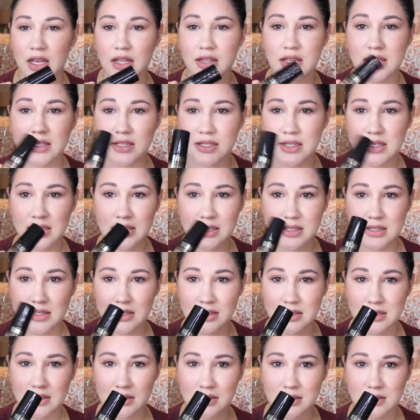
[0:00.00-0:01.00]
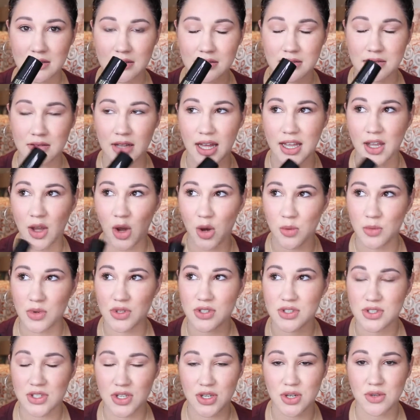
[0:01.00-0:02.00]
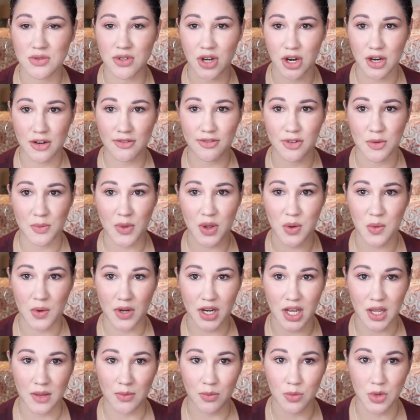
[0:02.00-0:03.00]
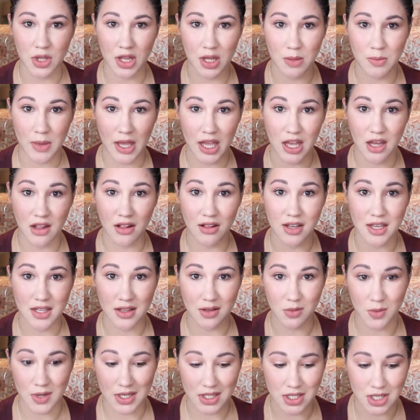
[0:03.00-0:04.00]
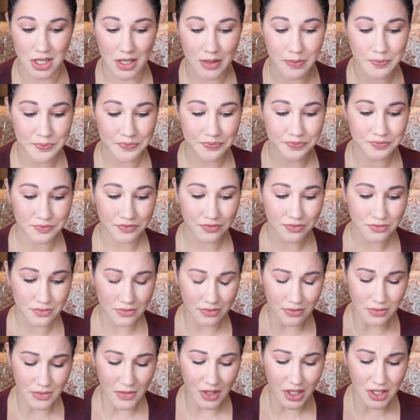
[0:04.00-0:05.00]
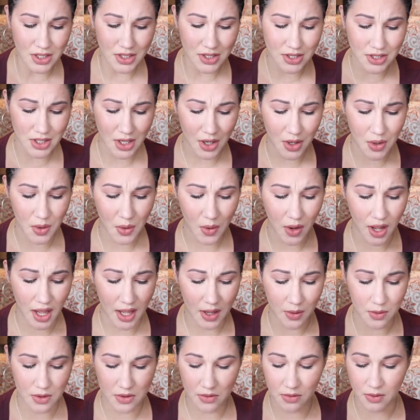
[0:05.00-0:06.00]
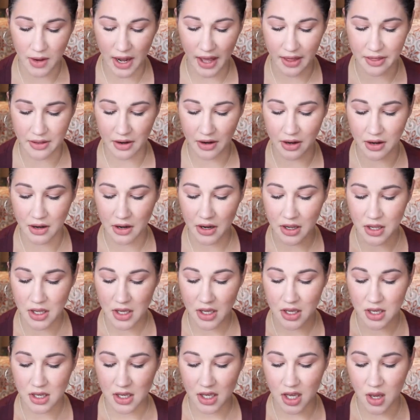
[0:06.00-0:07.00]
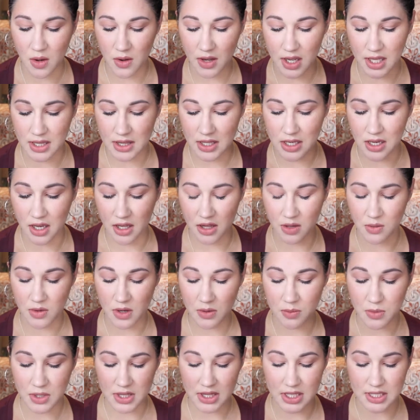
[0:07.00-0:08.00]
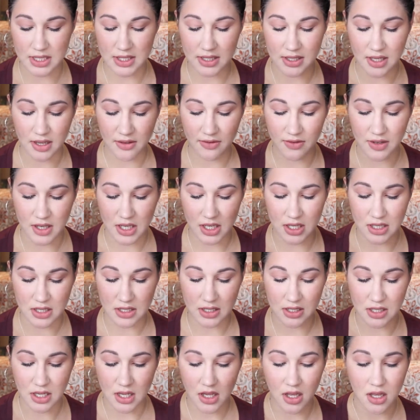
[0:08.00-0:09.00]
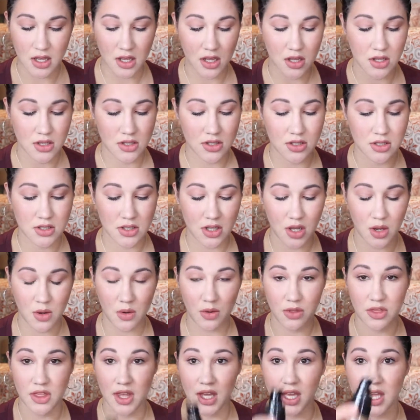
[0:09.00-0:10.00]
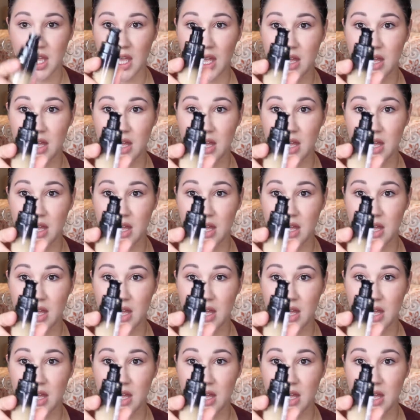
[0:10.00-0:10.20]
this is like almost too dark for me when I'm really pale in the winter. So I would rather go and get the other one, but this stuff is so thick.